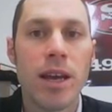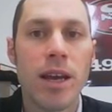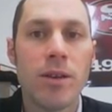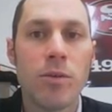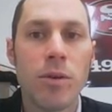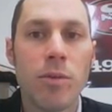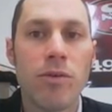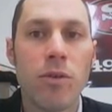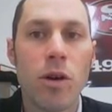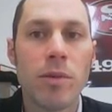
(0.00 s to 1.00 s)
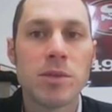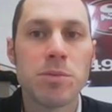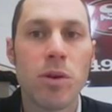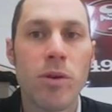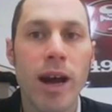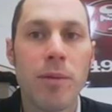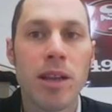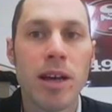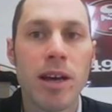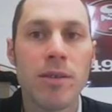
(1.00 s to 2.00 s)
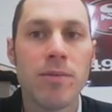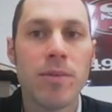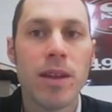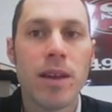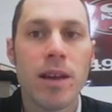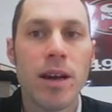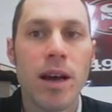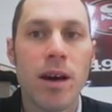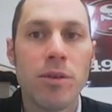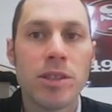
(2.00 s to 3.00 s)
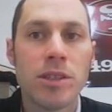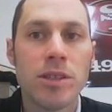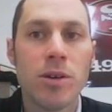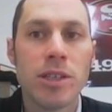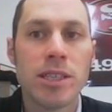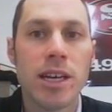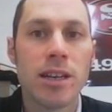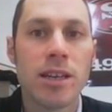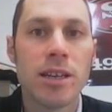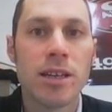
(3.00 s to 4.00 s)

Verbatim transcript: And when we form this parabola, uh, we'll notice that,